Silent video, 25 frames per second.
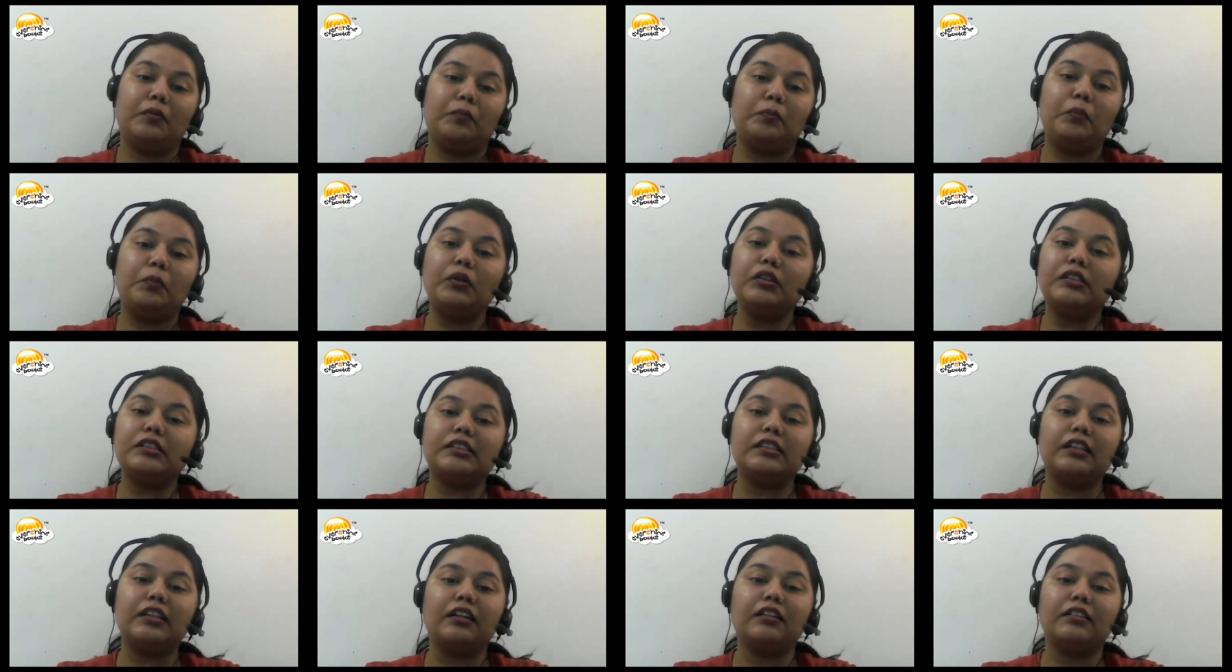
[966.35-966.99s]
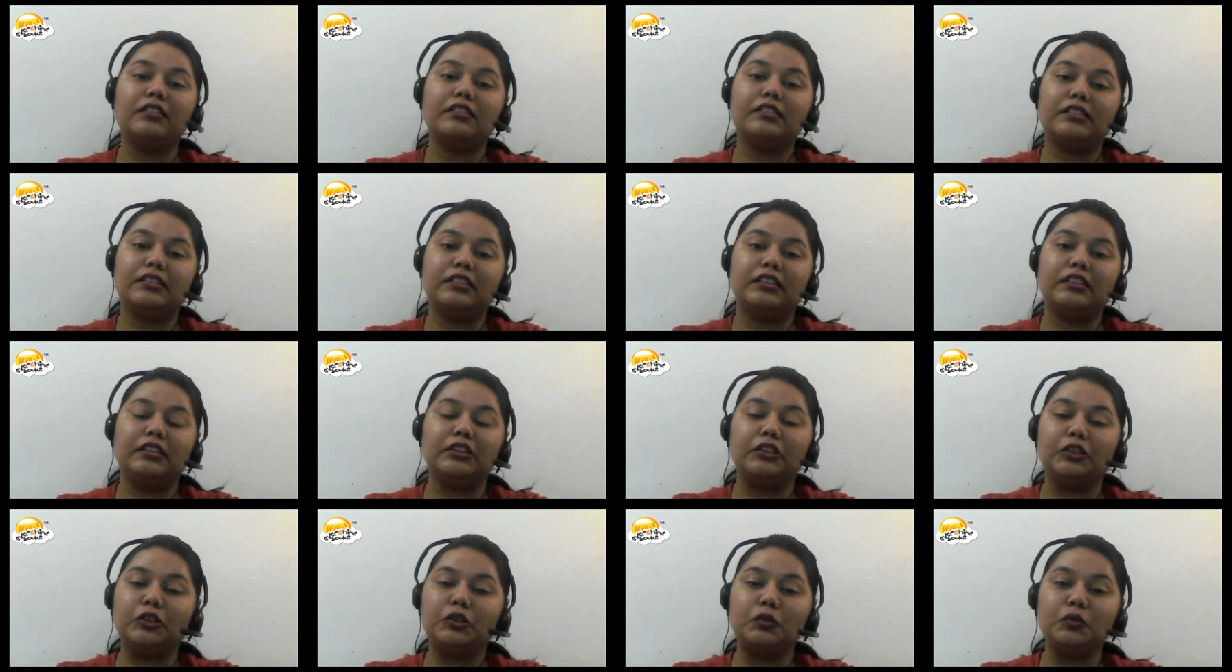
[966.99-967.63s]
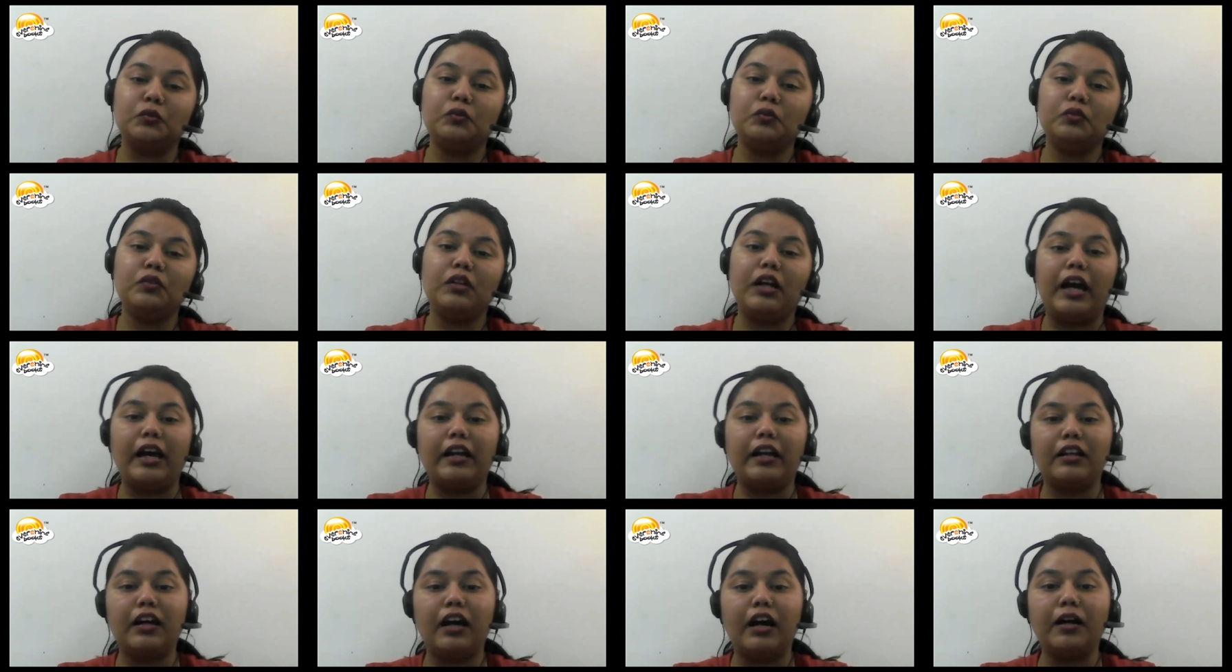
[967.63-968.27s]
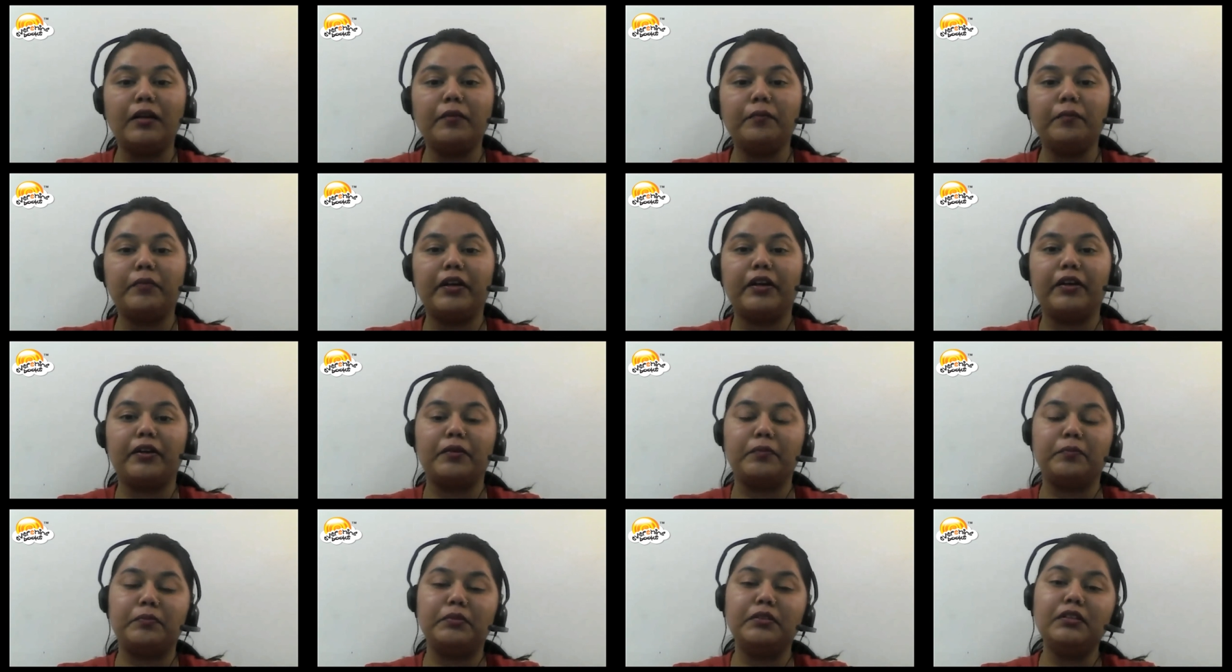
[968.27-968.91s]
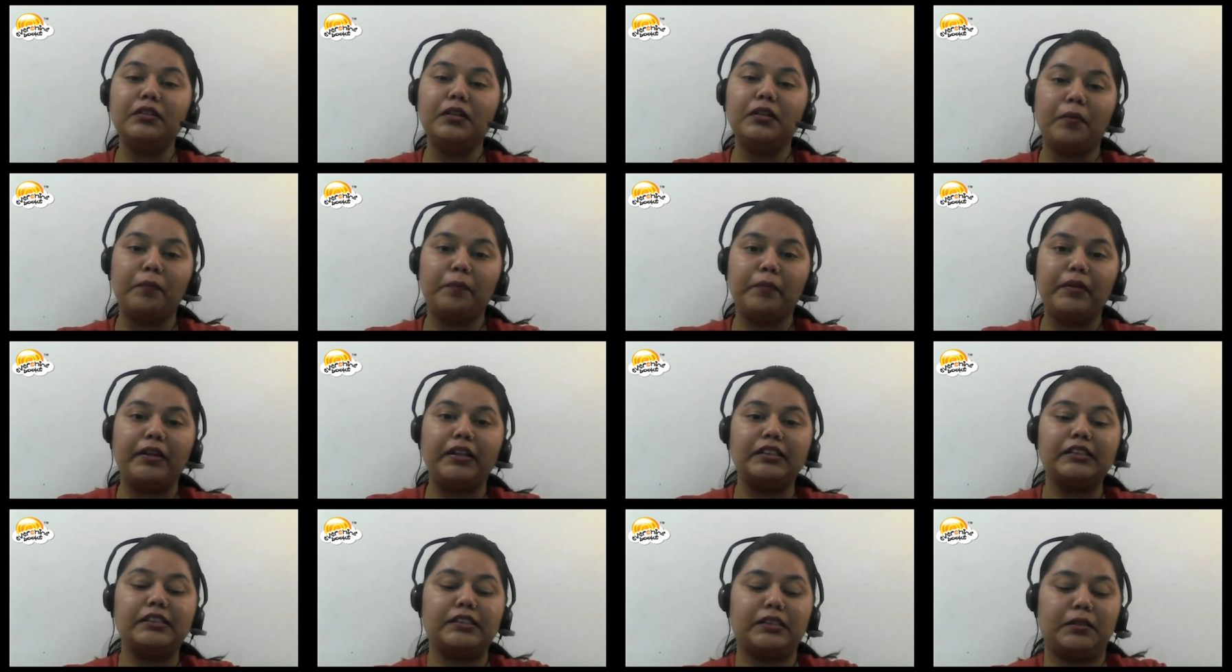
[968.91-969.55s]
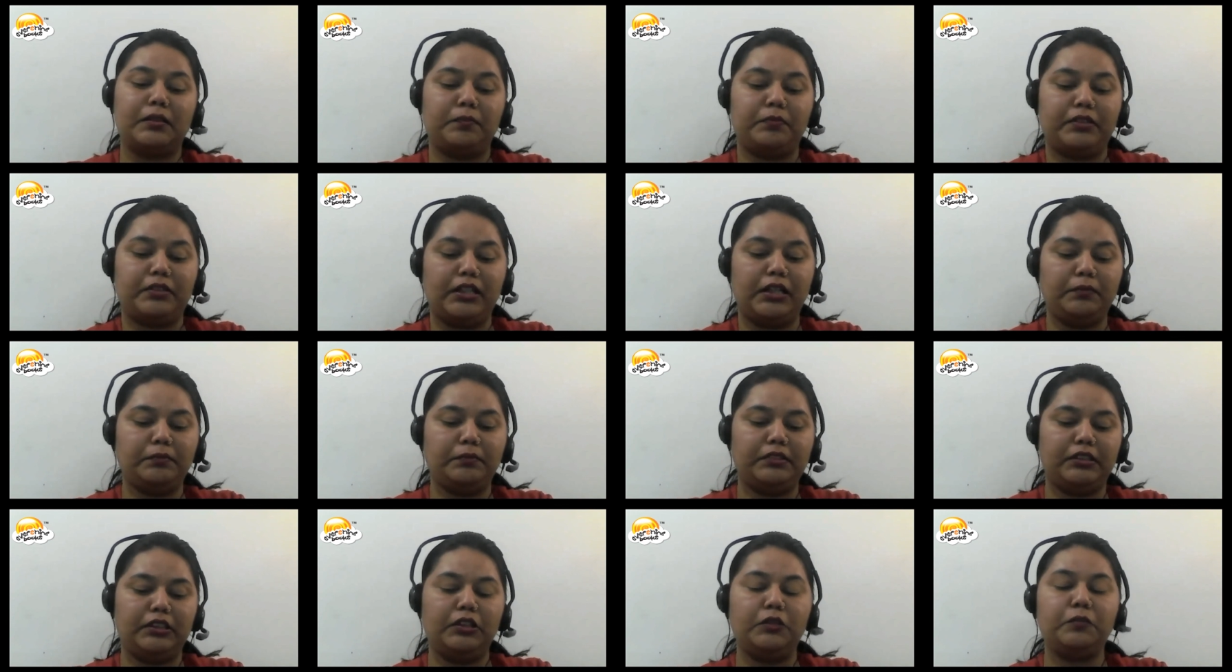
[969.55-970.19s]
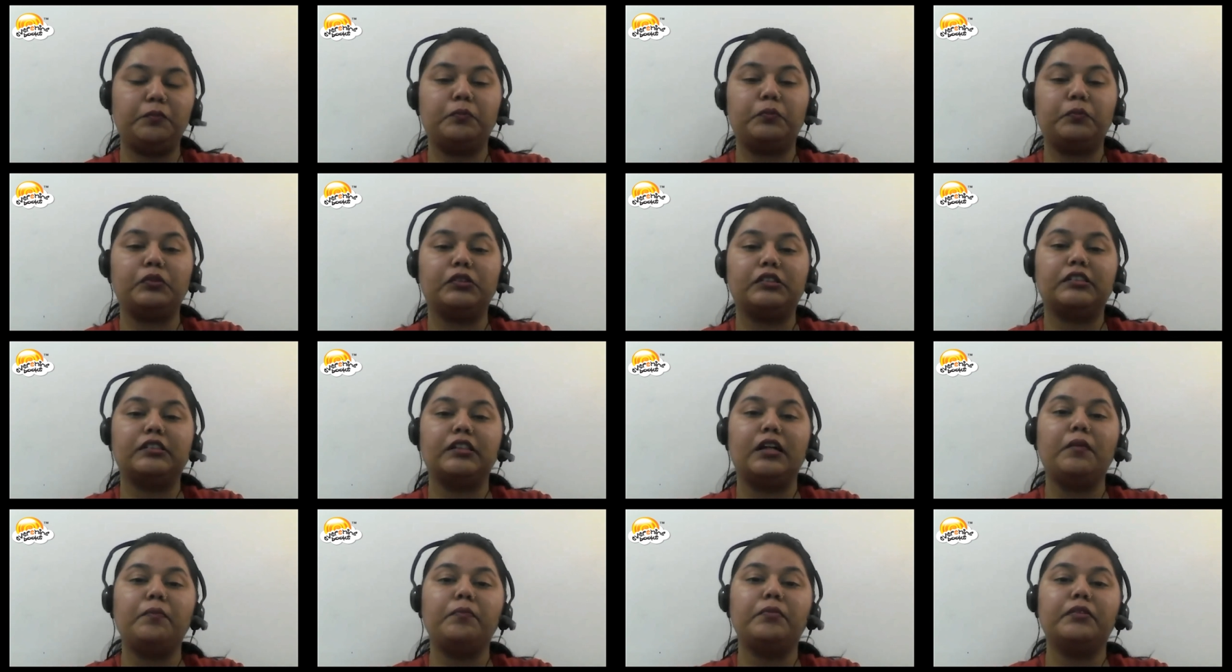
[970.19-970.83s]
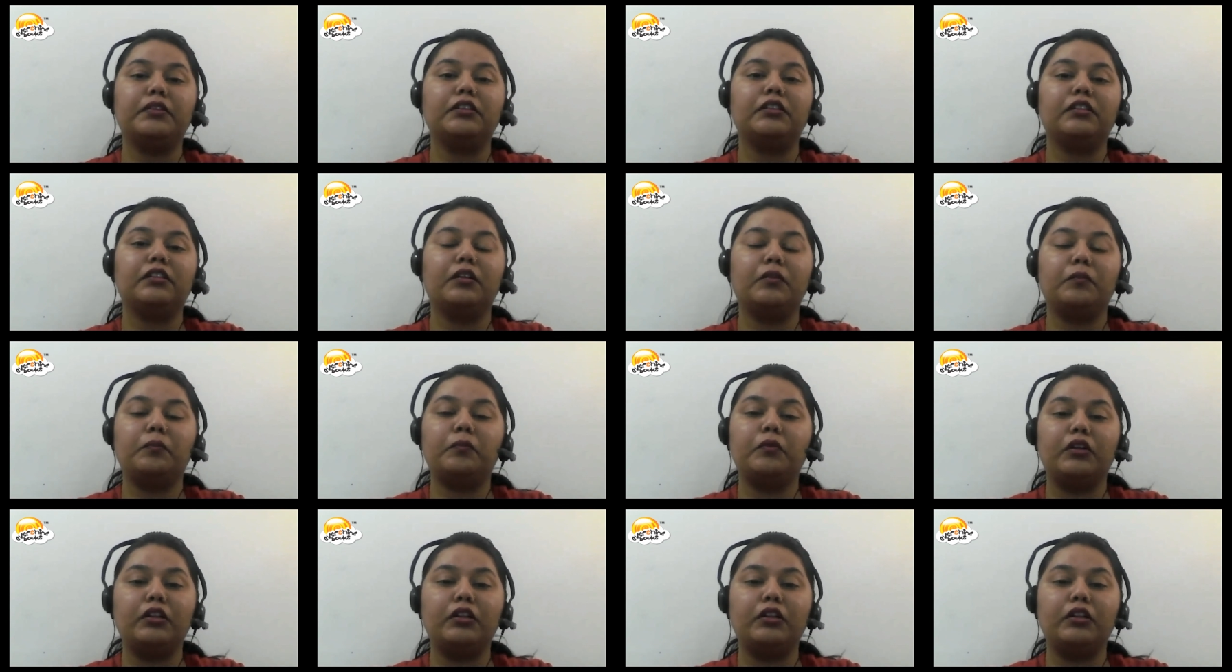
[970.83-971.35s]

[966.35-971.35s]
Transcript: puts us into an unbearable pain sometimes it puts up uh,